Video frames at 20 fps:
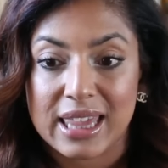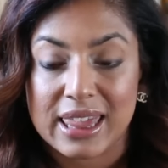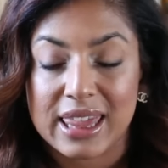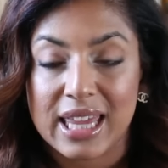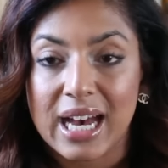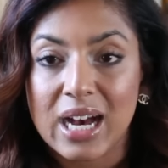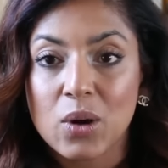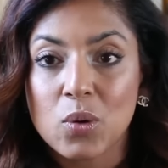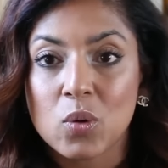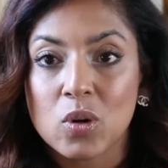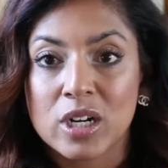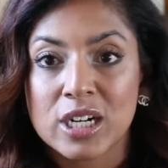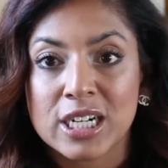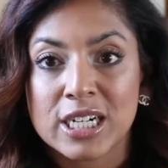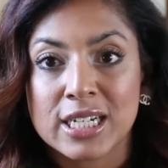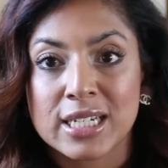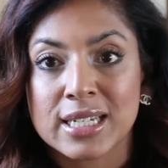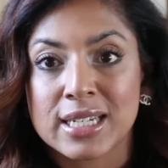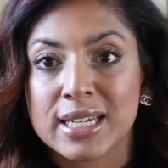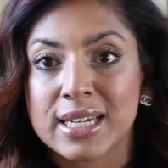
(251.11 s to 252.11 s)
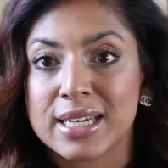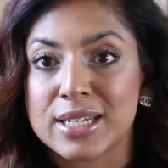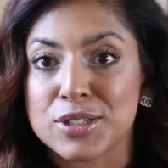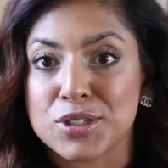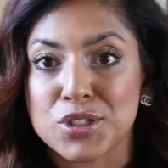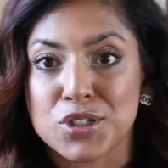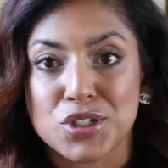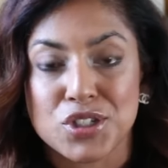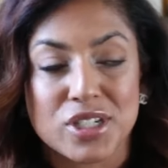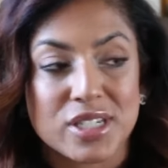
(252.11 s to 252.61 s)
that one
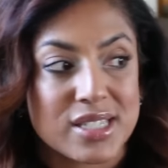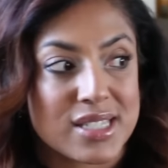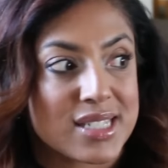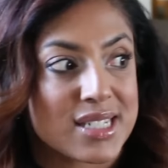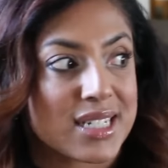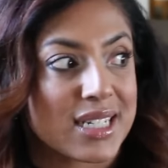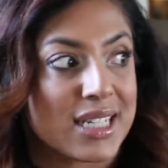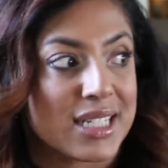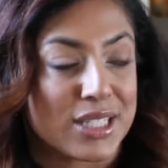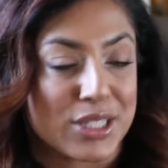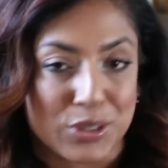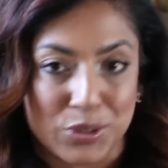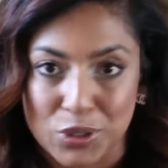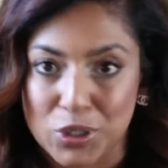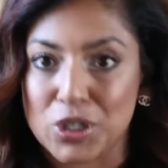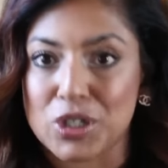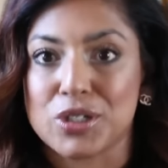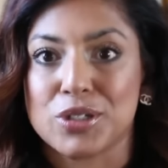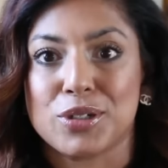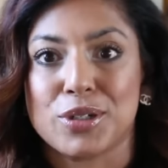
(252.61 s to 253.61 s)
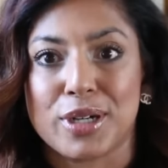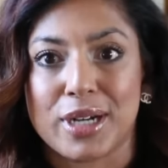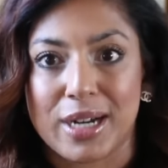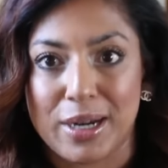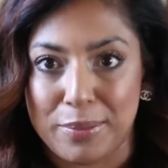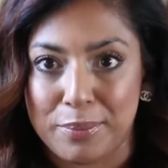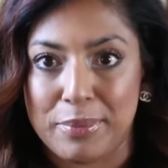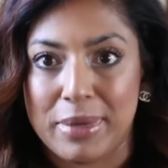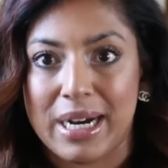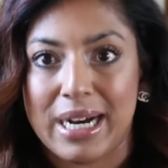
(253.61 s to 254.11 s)
is just a little harder to
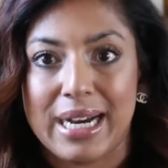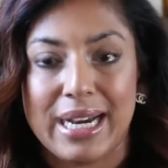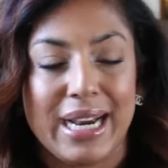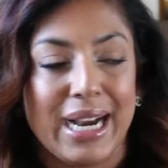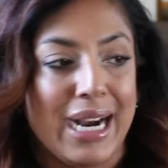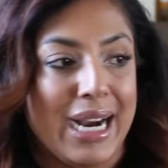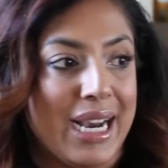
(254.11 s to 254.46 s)
come by.